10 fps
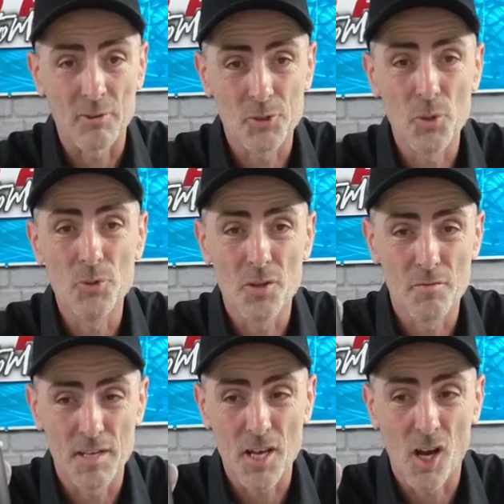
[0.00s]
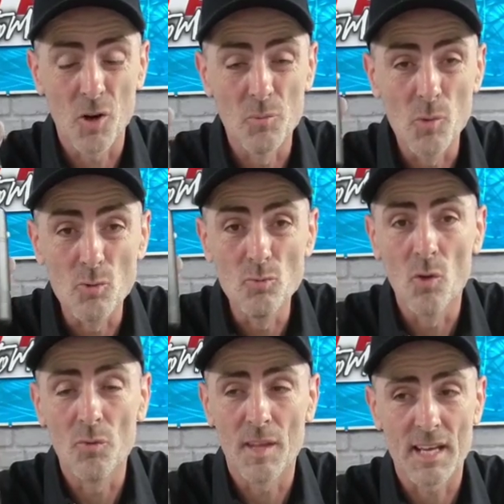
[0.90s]
I'll do another video and we'll
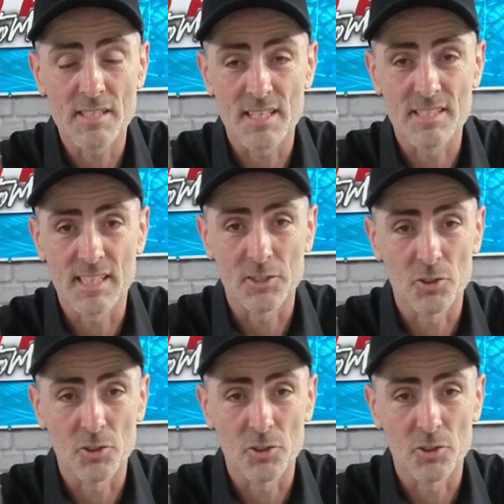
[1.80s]
run this until